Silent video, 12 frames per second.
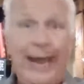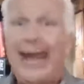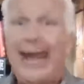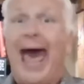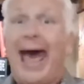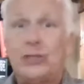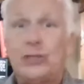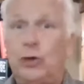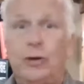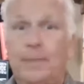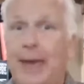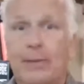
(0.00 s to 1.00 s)
He had
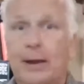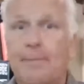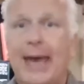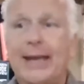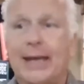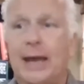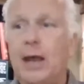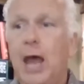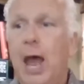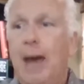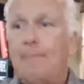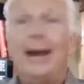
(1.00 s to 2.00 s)
to be able to make it.
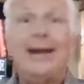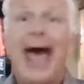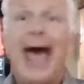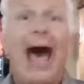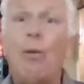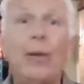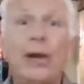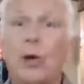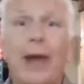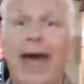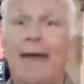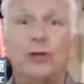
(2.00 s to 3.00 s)
But now we
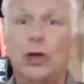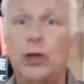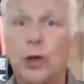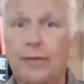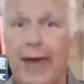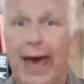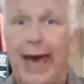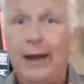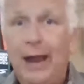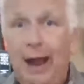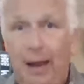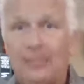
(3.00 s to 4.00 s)
don't have to do that.
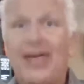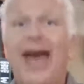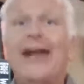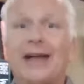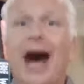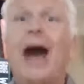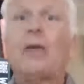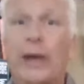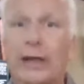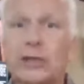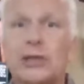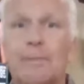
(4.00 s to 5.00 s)
Thank God
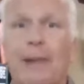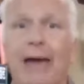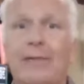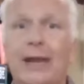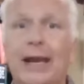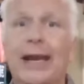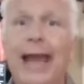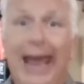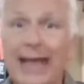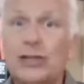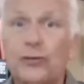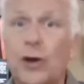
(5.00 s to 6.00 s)
we can supply the need.
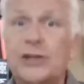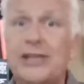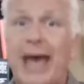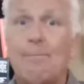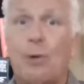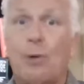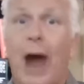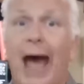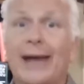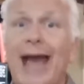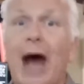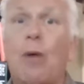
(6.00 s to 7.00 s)
It's, for example,
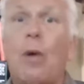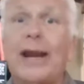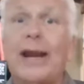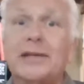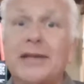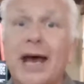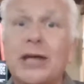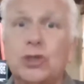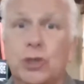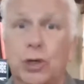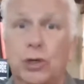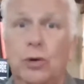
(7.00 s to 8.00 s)
right now what it
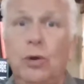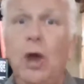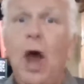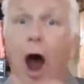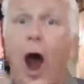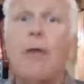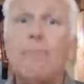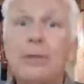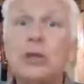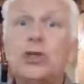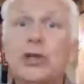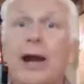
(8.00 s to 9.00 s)
does to you. Our
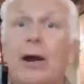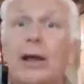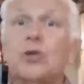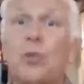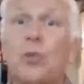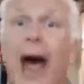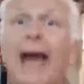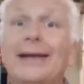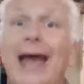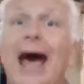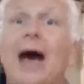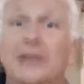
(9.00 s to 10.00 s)
missionaries right
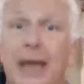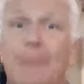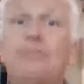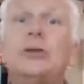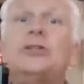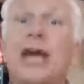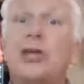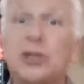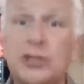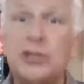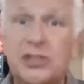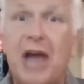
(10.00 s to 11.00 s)
now,
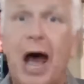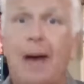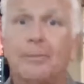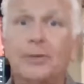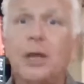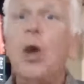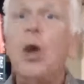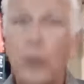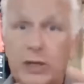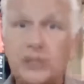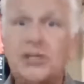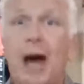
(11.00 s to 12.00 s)
deputation stopped.
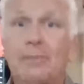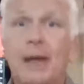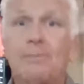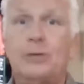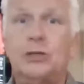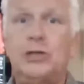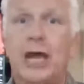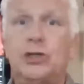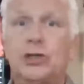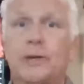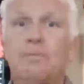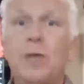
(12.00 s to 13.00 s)
We stopped
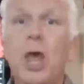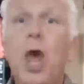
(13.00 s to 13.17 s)
deputation.